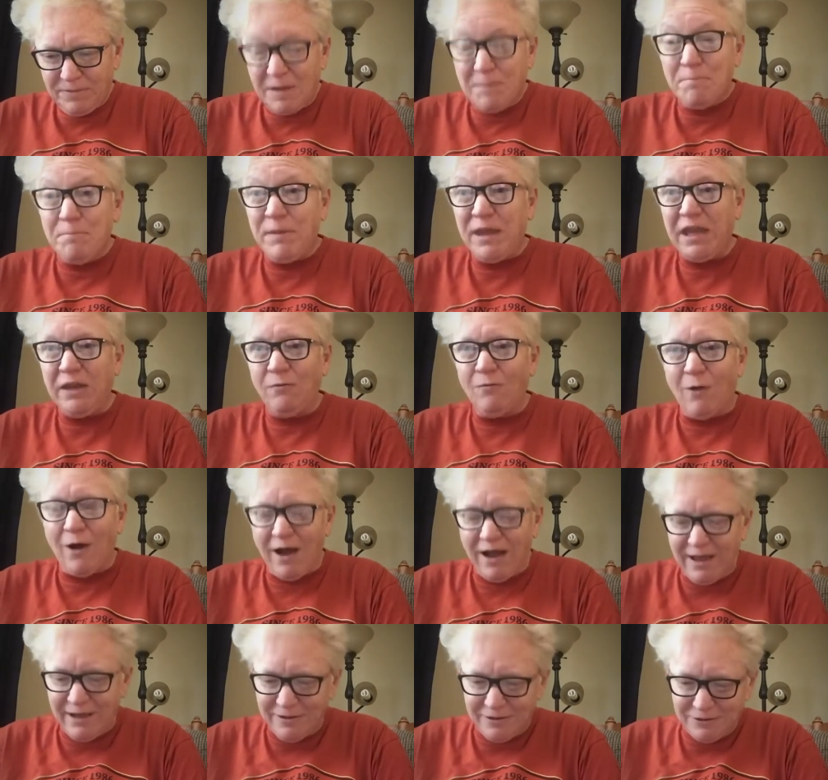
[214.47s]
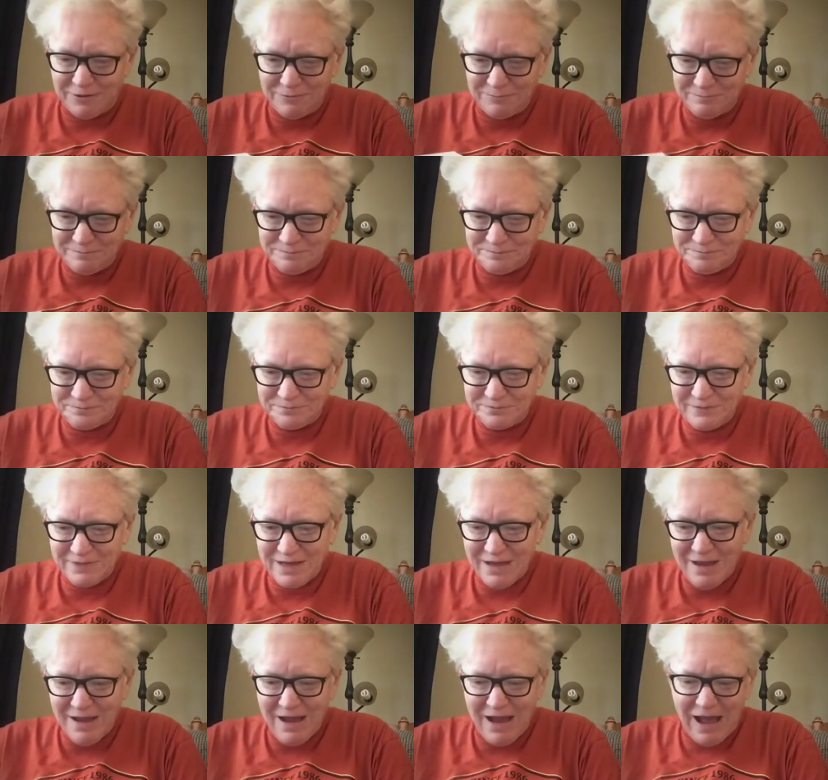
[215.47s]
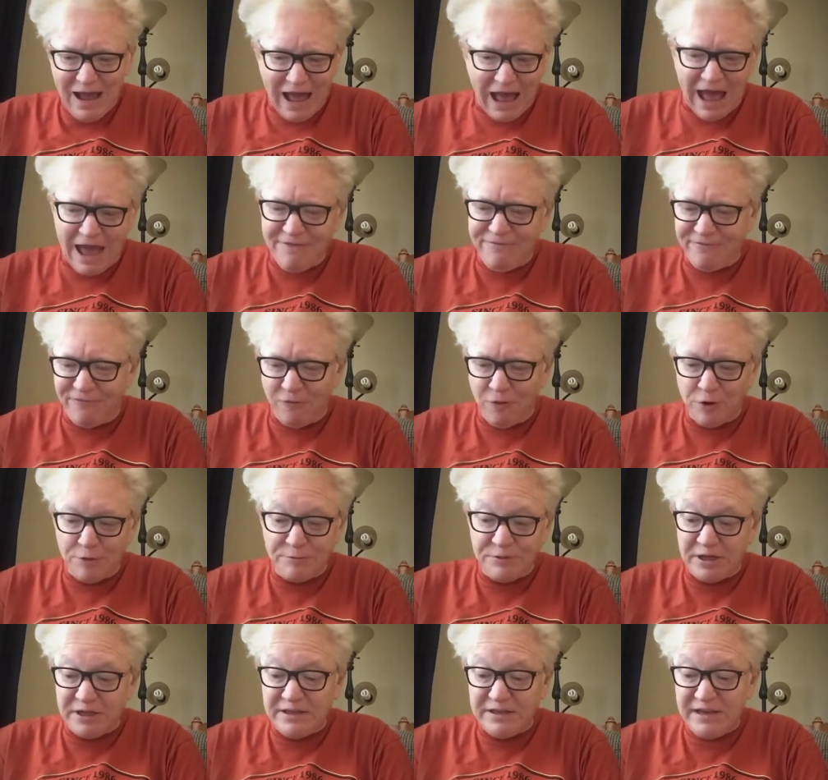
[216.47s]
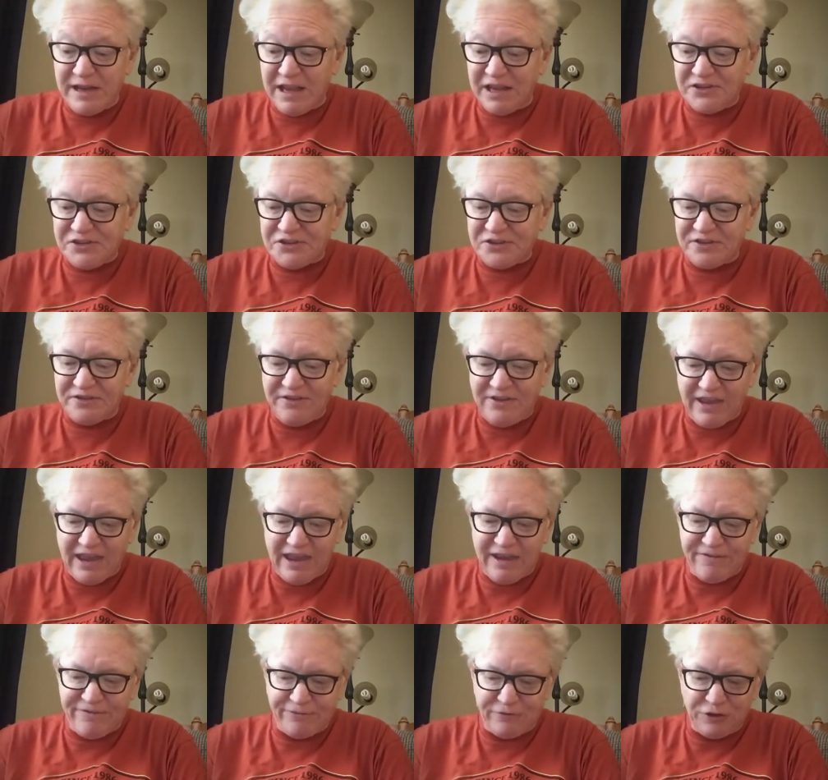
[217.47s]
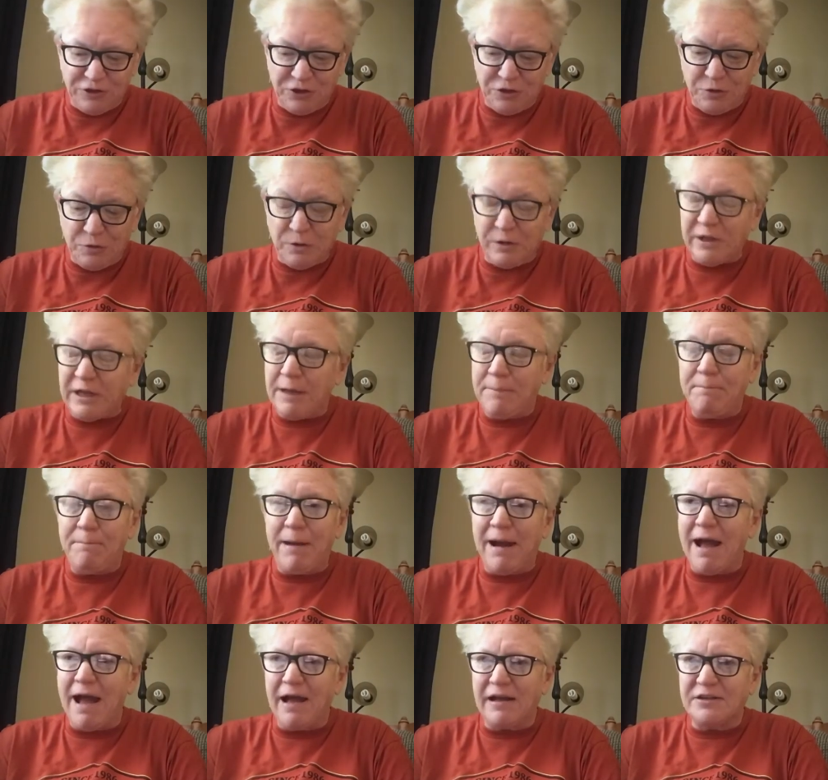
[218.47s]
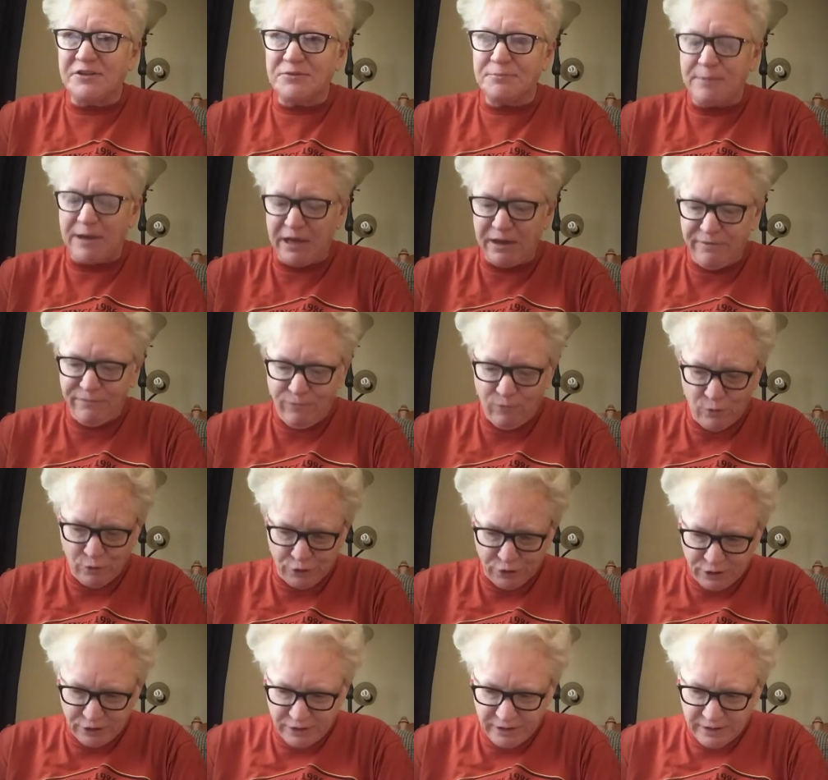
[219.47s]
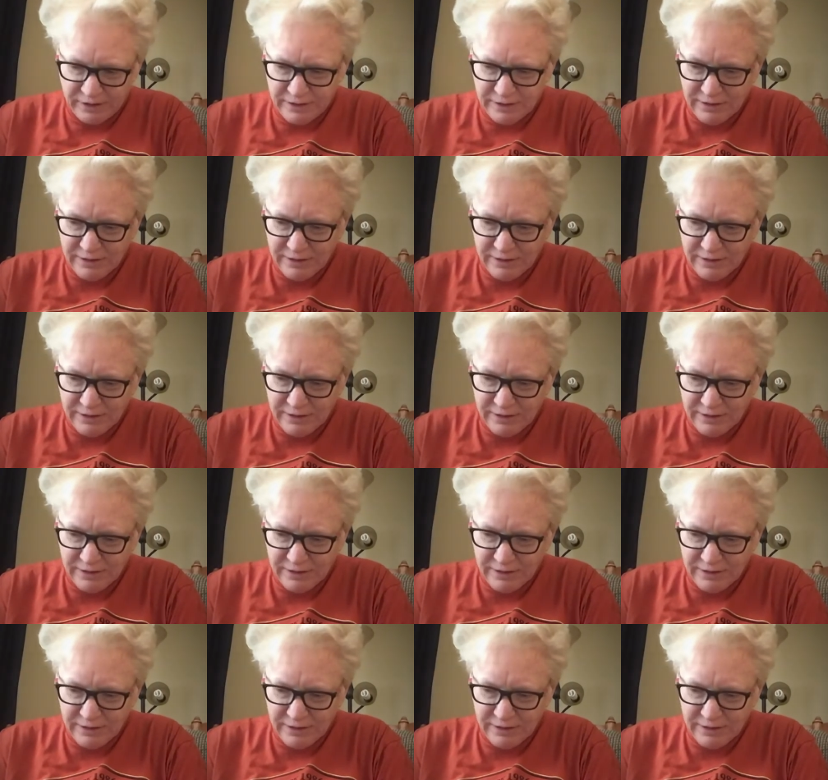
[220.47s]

Meanwhile, I formed a nest of hay for you in a box made of wood.